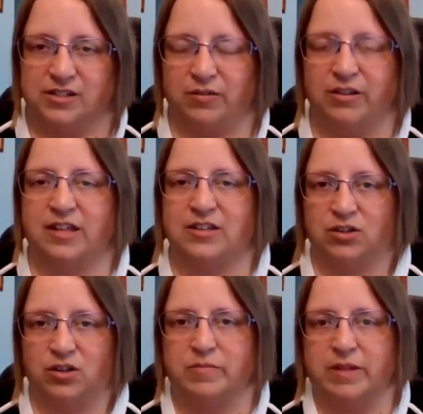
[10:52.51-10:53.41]
I feel like that's a
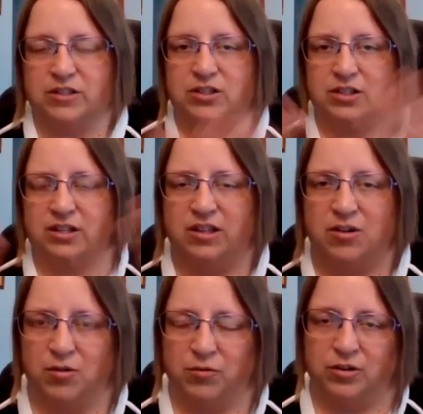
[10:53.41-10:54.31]
good message in
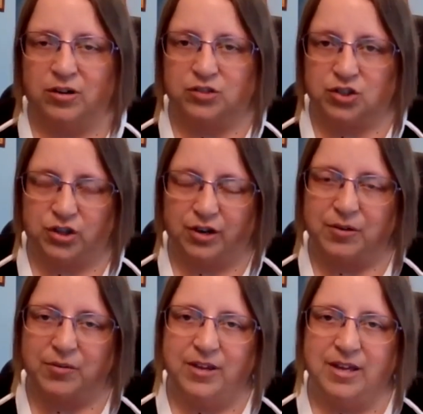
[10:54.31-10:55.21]
the overall
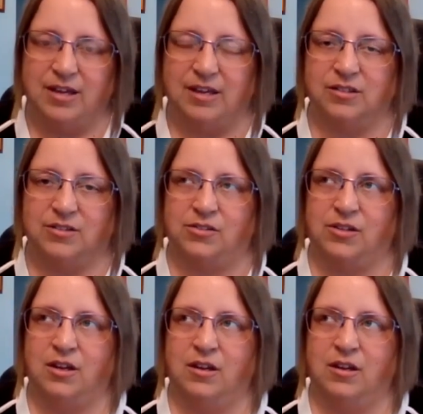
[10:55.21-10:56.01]
show is